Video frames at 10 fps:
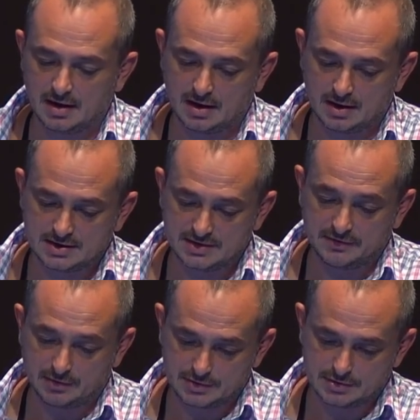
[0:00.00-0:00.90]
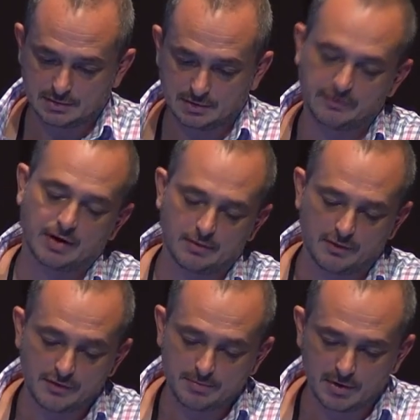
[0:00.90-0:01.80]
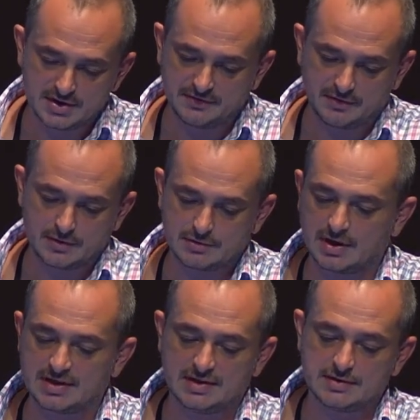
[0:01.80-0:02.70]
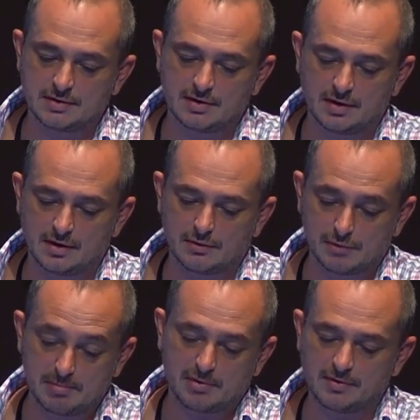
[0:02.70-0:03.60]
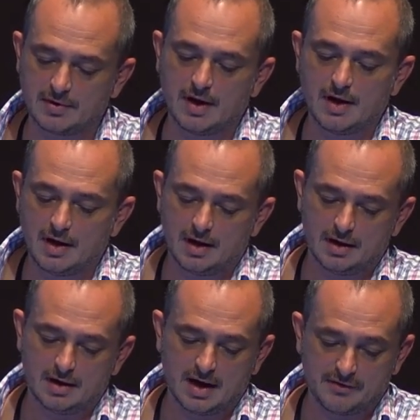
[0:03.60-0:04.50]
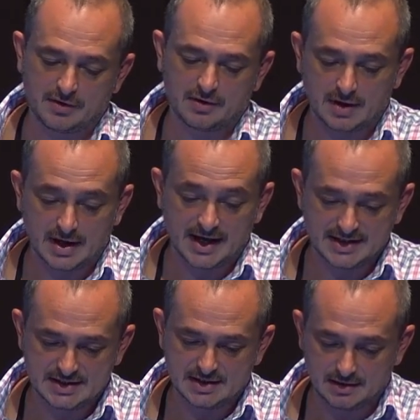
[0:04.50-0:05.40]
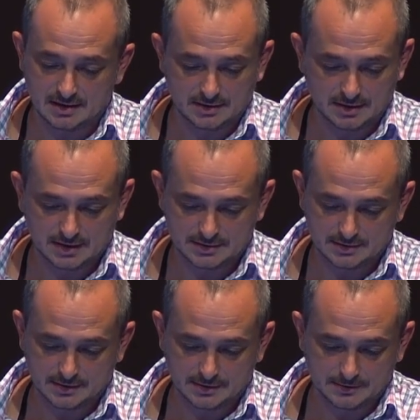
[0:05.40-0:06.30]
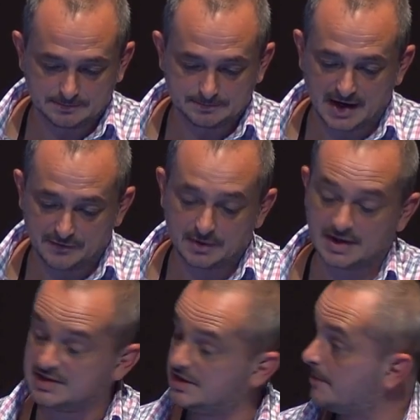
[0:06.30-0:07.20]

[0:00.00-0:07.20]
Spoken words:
difference, or a small difference regarding the rebound after ATA after ATA.